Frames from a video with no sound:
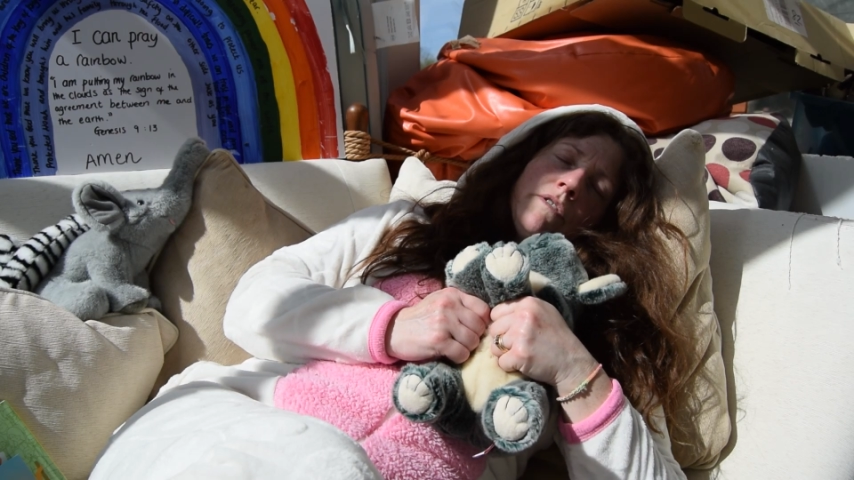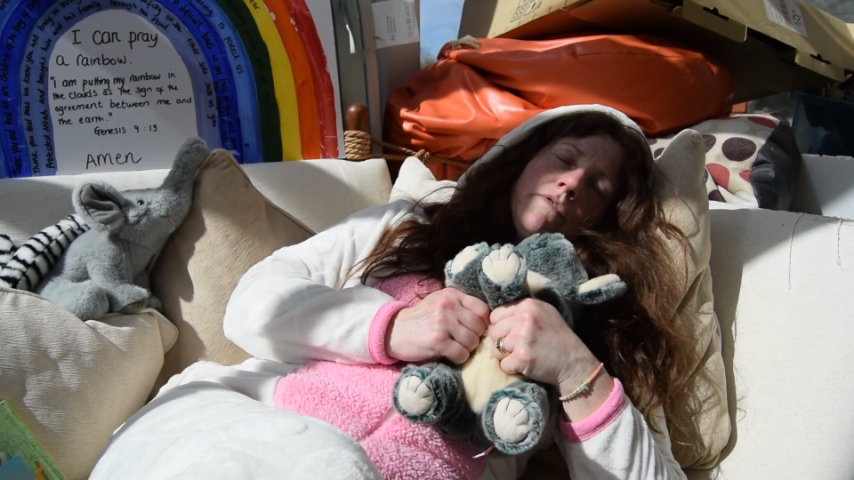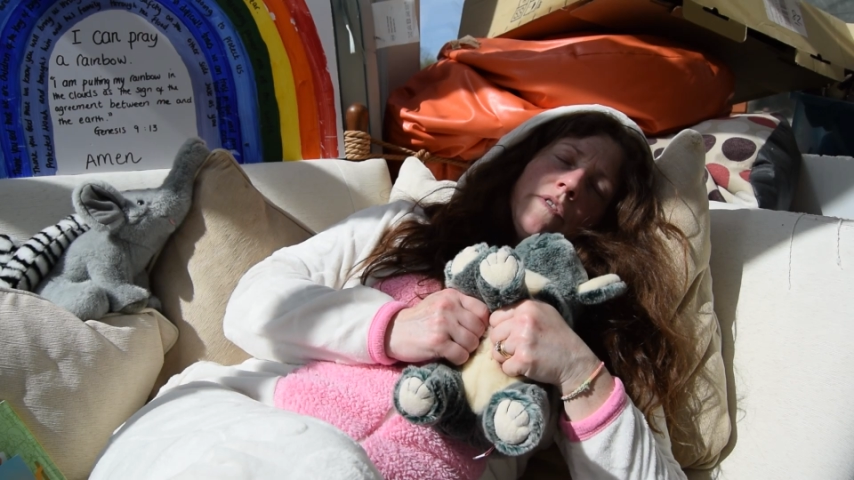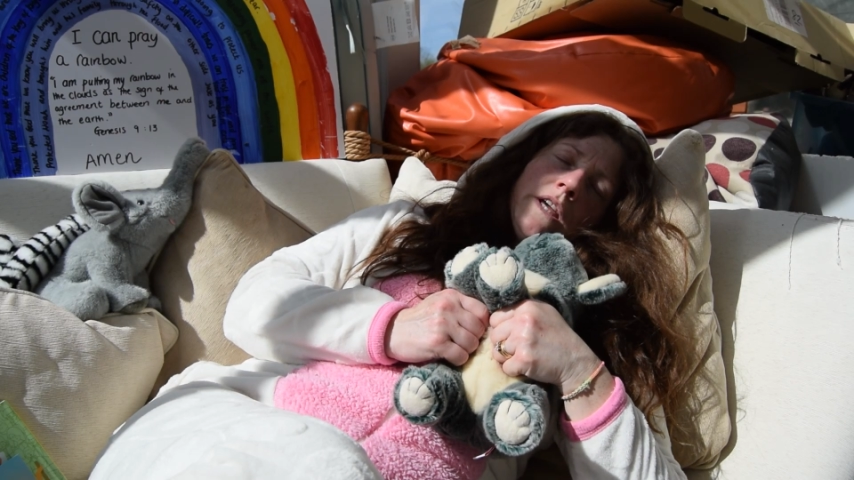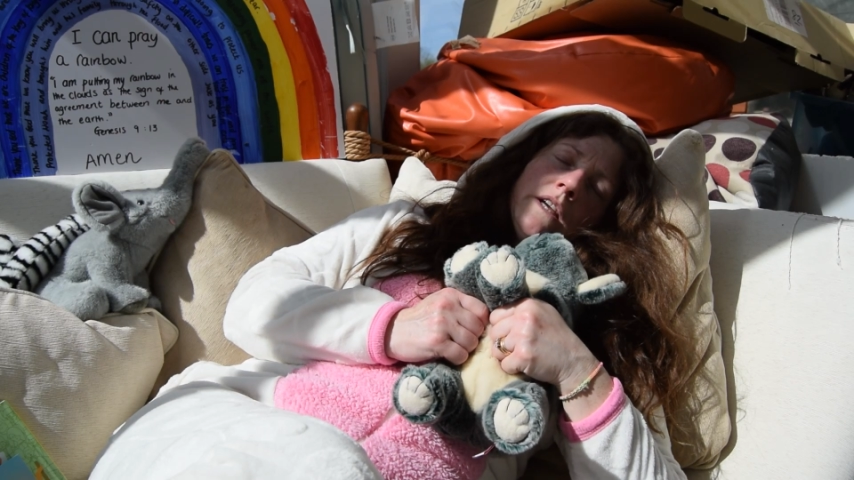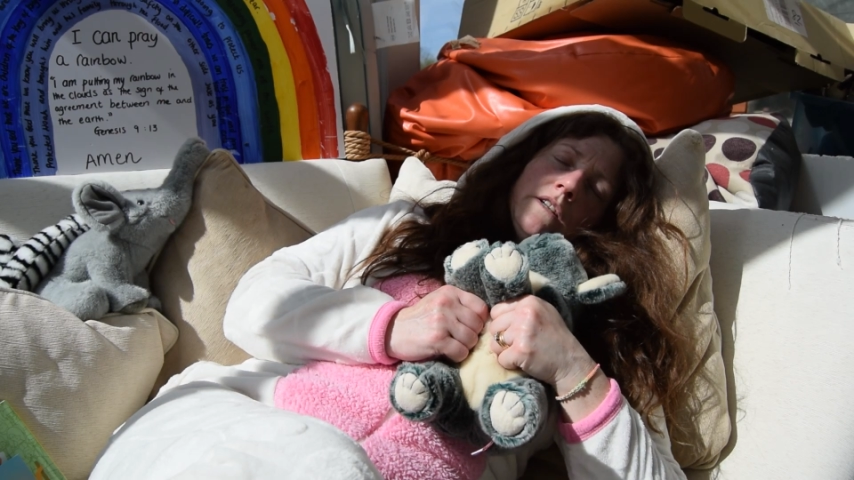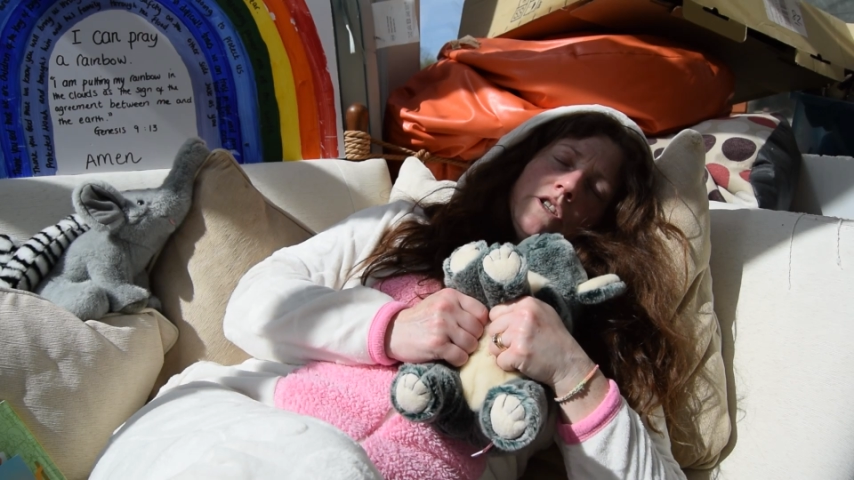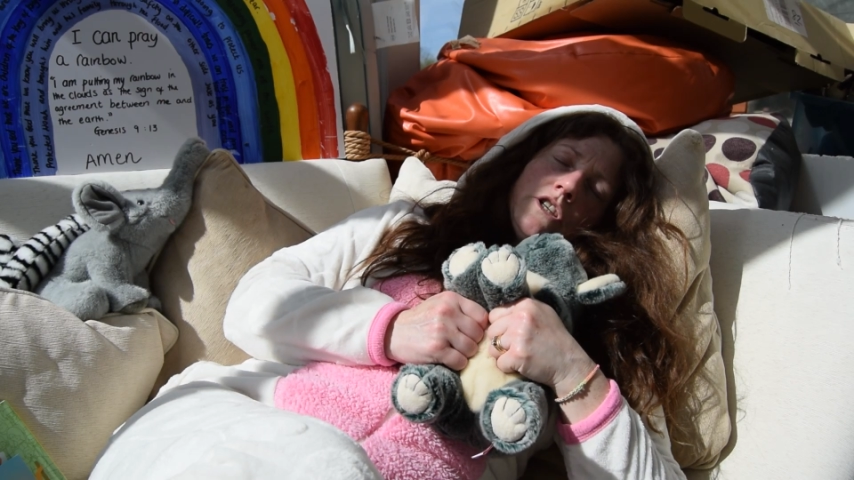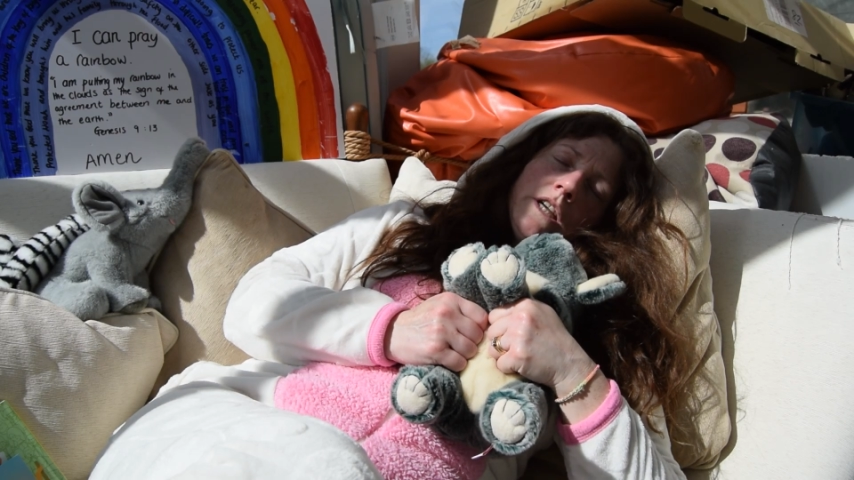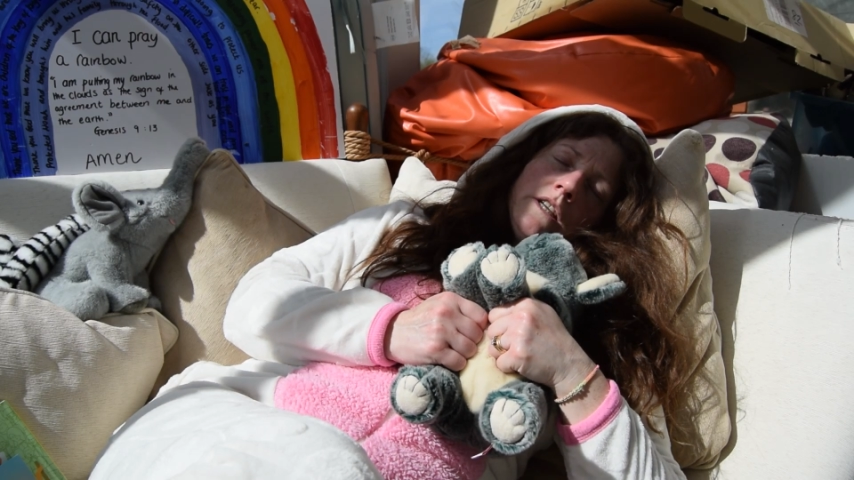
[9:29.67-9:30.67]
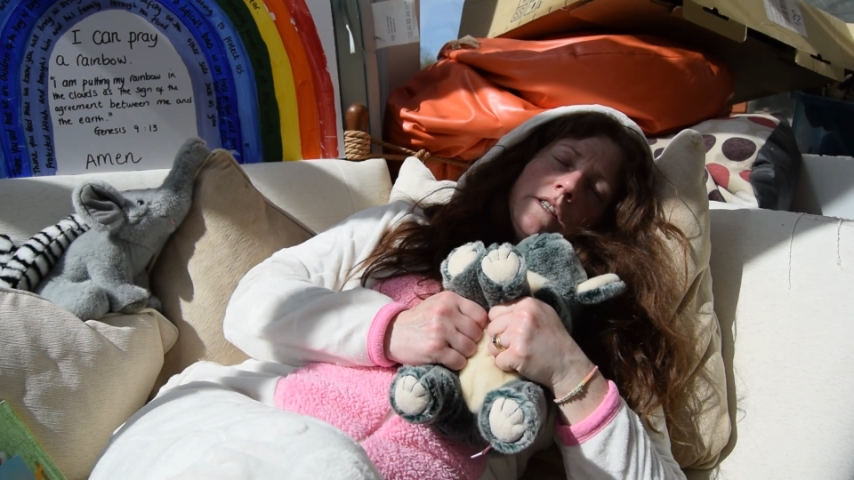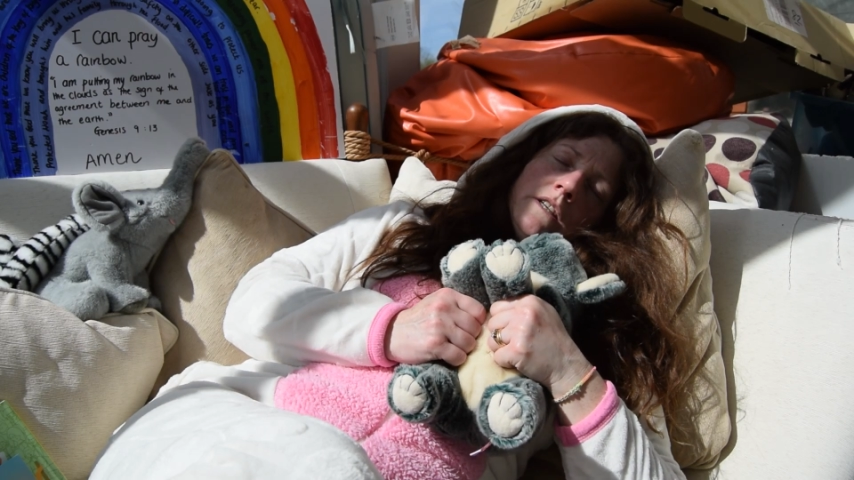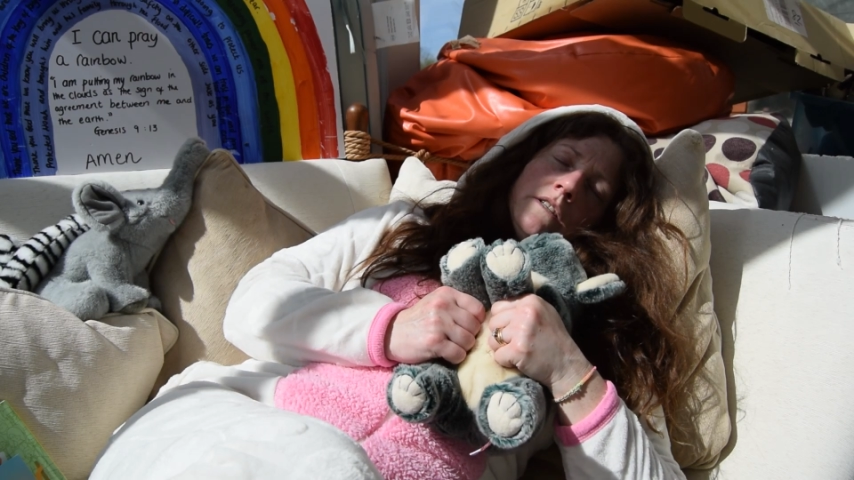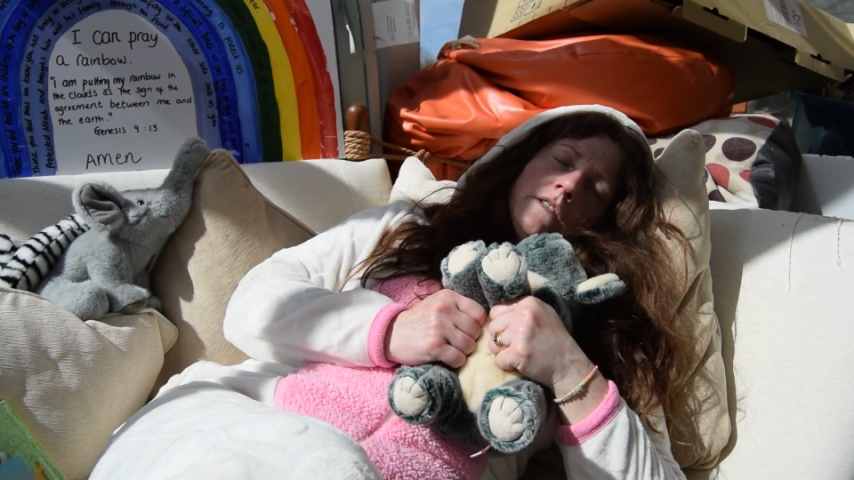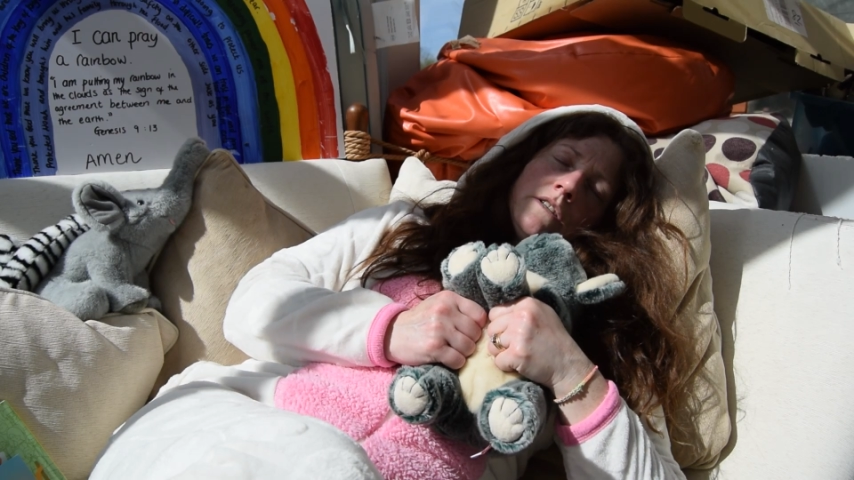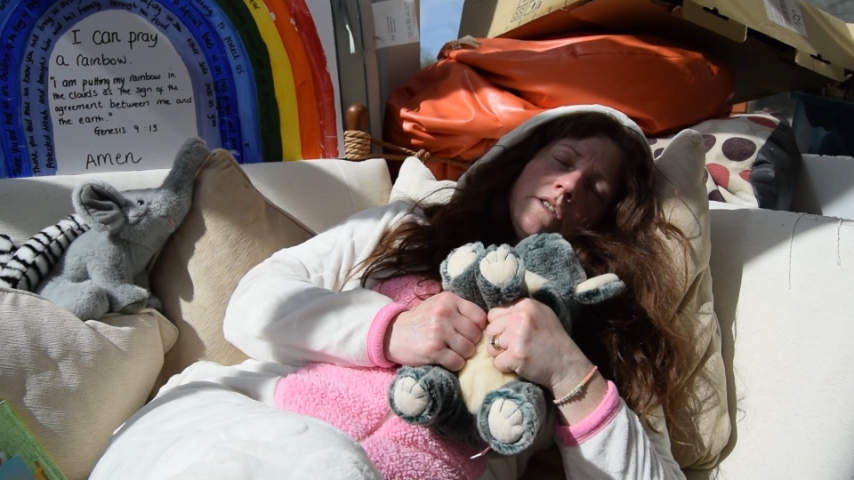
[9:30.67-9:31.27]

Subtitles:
reveal Jesus